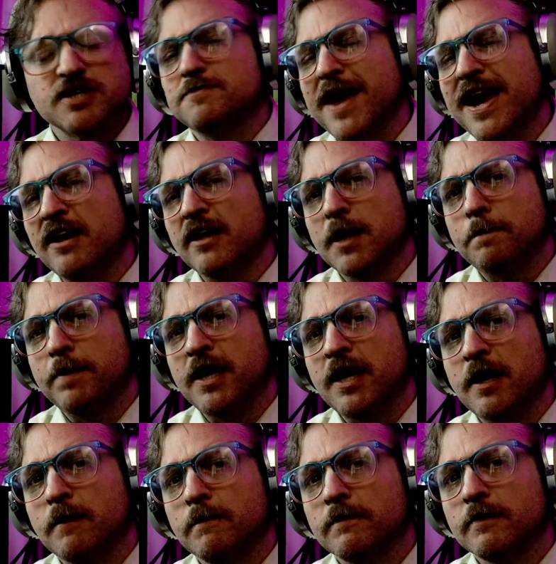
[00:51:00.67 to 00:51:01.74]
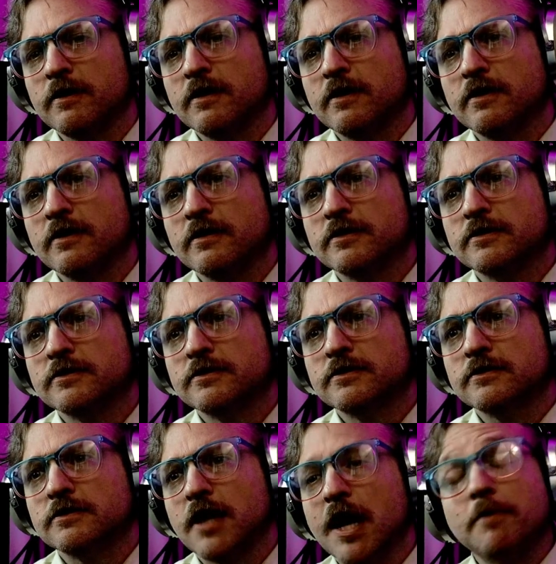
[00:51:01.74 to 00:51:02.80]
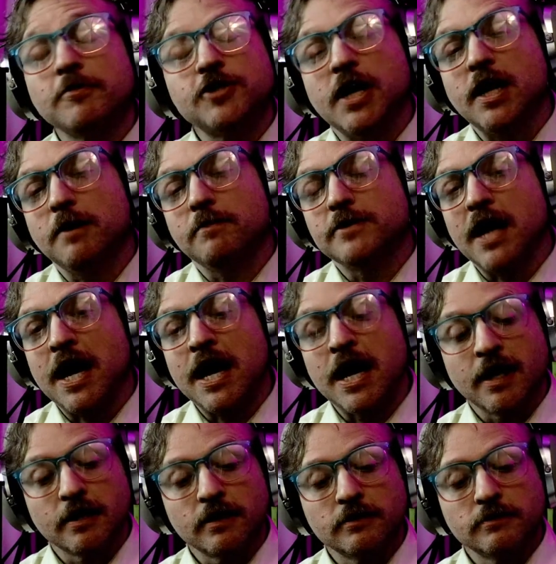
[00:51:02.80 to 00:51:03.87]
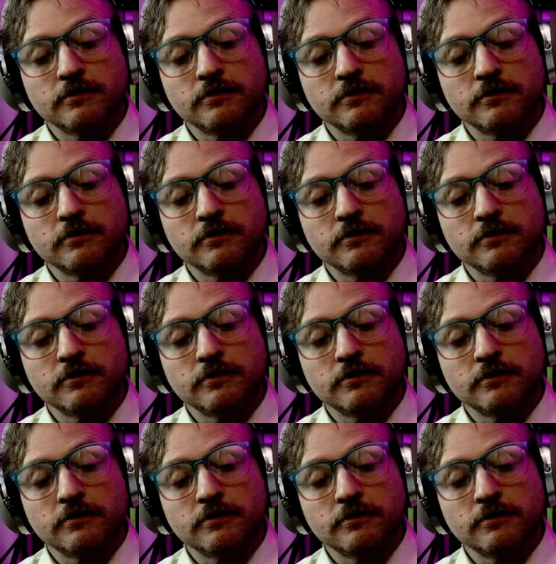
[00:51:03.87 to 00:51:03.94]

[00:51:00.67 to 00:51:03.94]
It was mainly Peep, right, but she ended up dying,